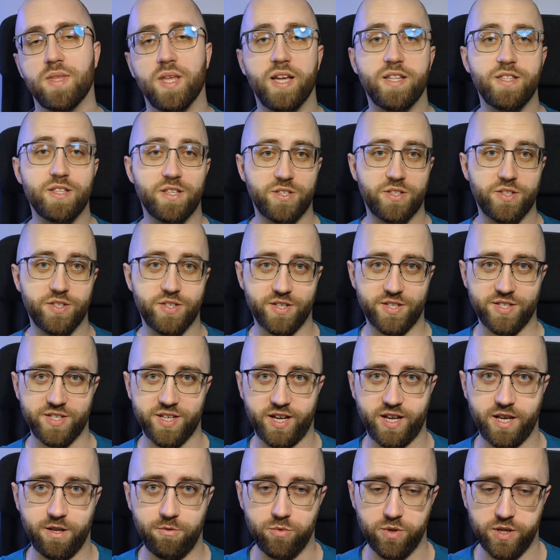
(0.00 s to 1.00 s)
And this is
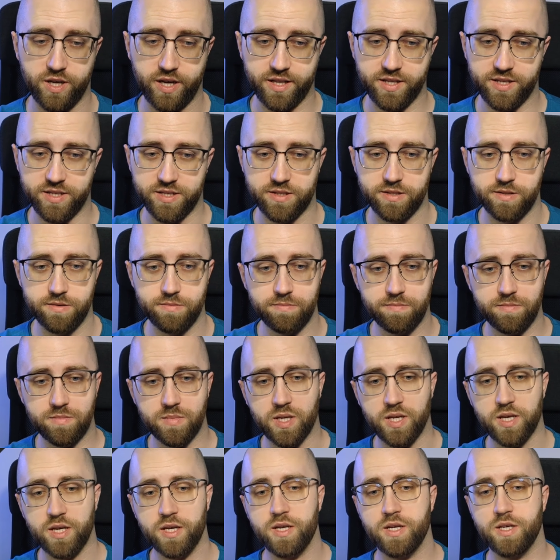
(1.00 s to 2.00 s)
exactly what I did.
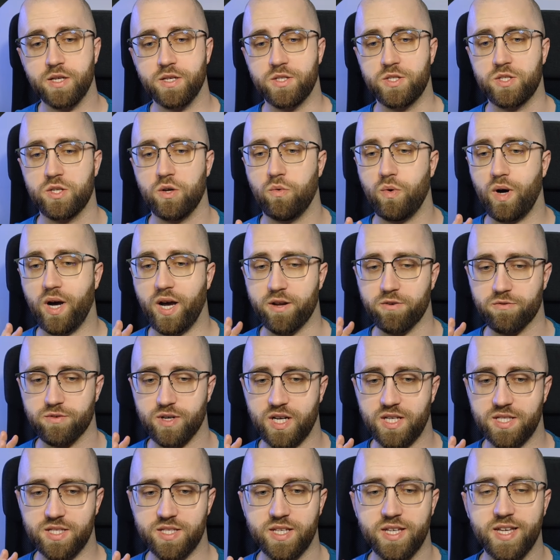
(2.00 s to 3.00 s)
So I
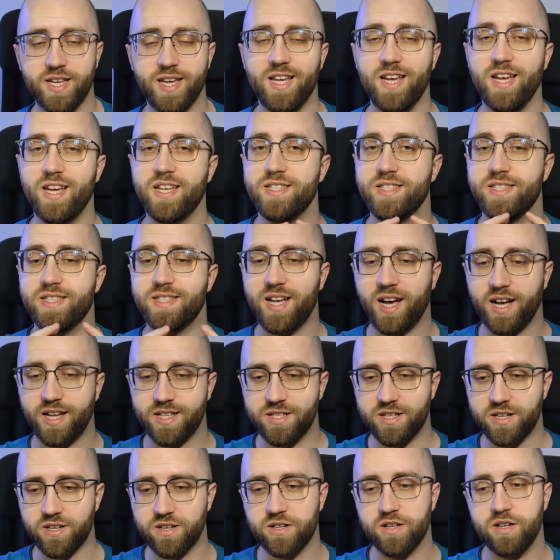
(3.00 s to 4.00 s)
run
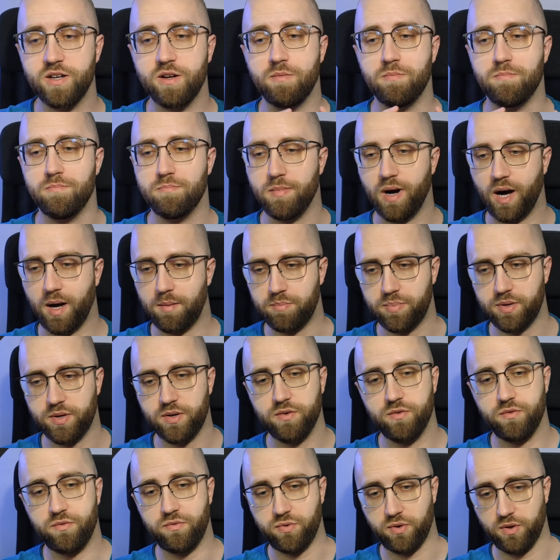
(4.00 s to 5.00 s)
another map
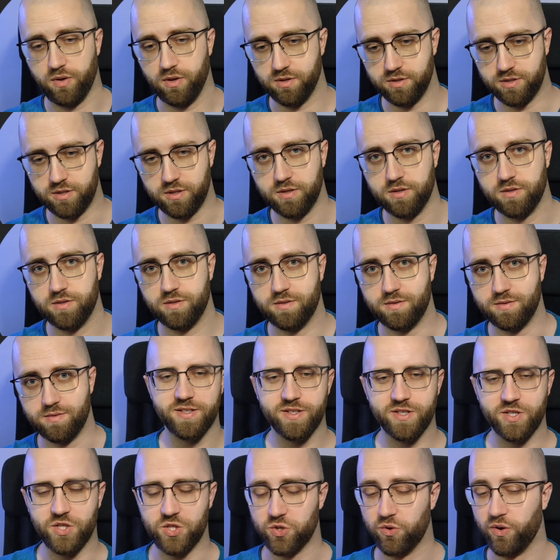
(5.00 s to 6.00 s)
fold.
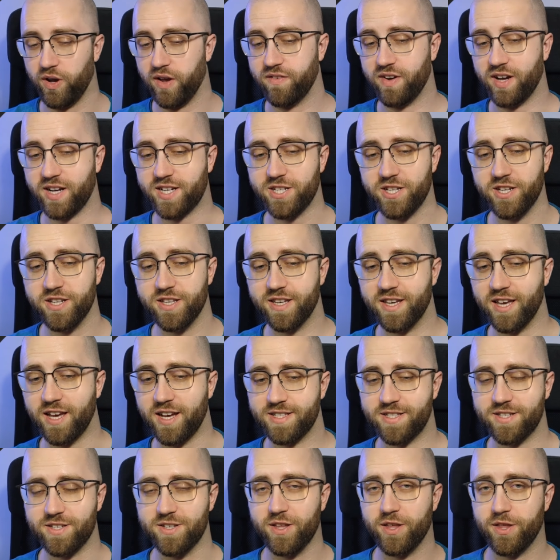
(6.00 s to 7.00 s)
So I've actually
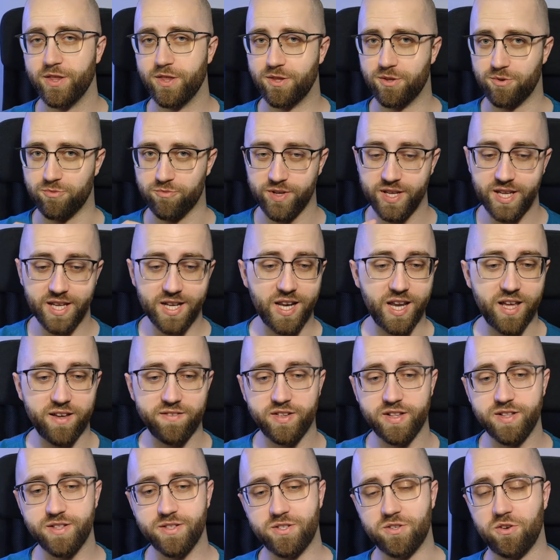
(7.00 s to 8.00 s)
got 3
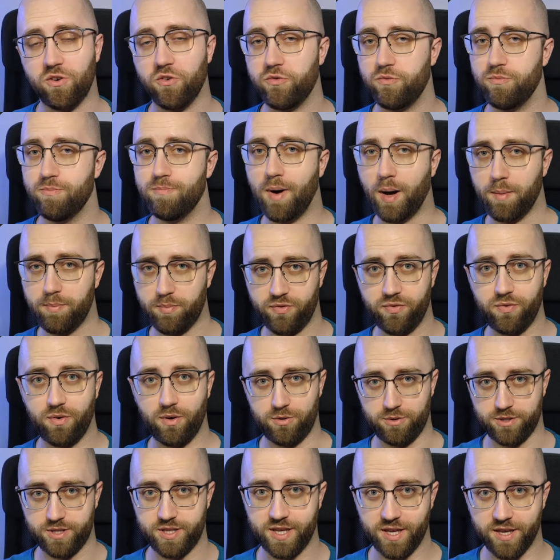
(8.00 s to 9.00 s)
levels of map
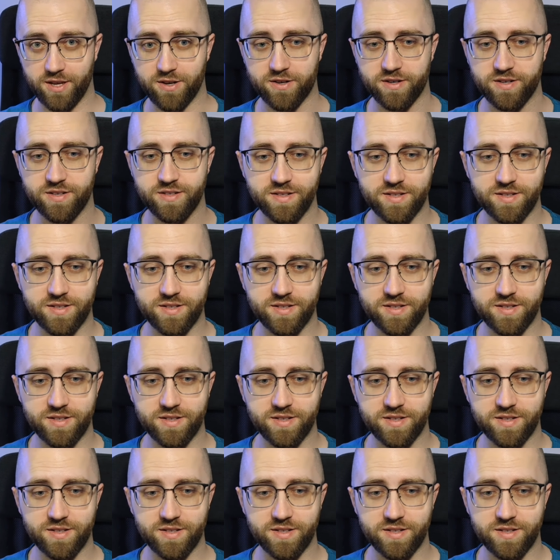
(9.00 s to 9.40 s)
fold here.